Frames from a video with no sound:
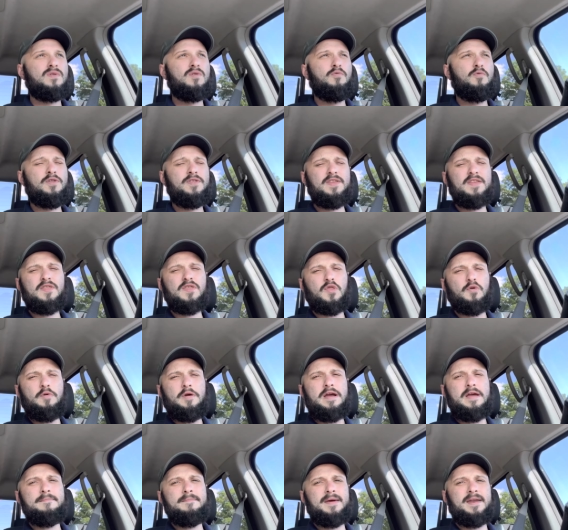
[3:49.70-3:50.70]
Within
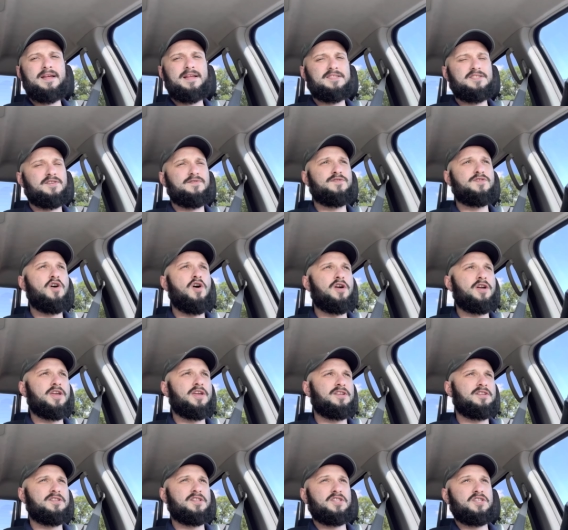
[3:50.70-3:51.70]
three minutes of talking
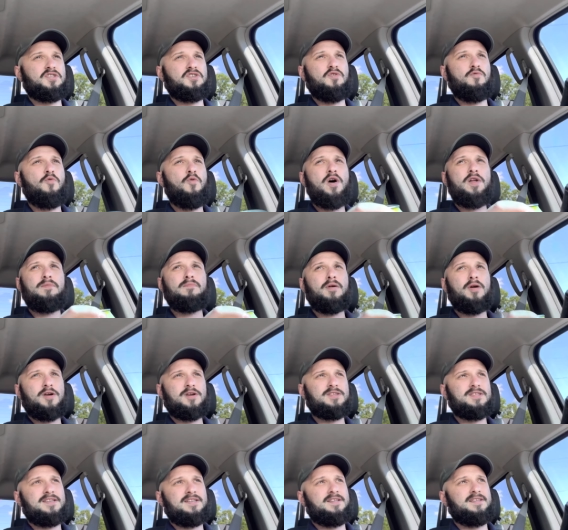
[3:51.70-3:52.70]
to one
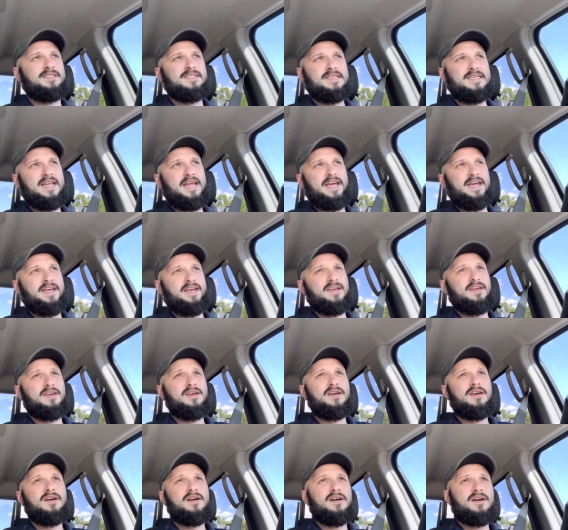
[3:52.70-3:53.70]
person today,
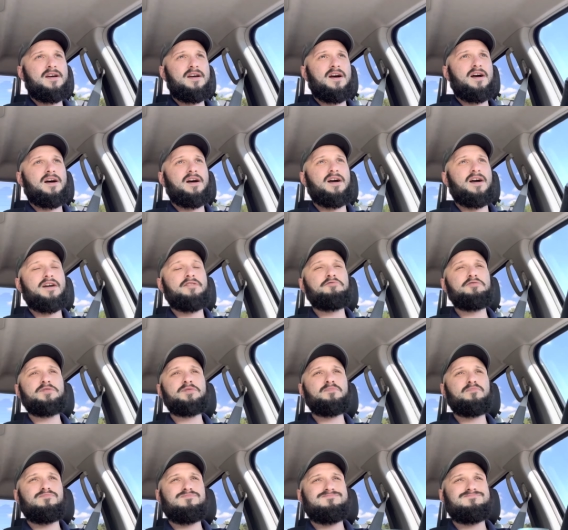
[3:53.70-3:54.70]
I was
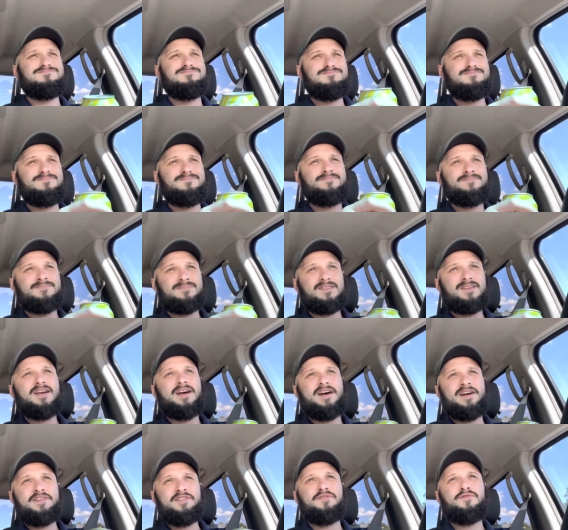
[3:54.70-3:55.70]

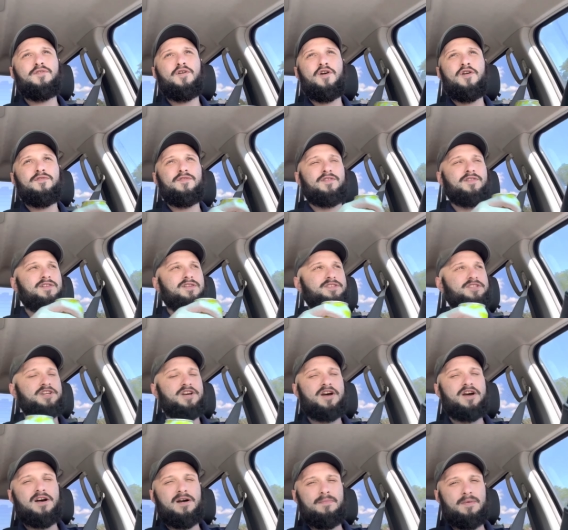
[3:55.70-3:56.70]
kind of offered a
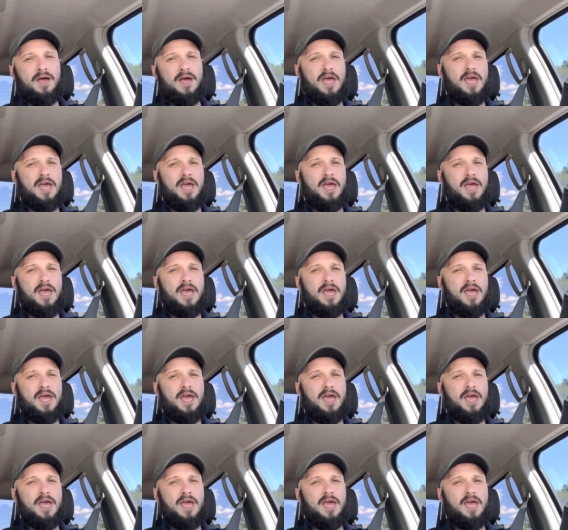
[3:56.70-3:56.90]
job.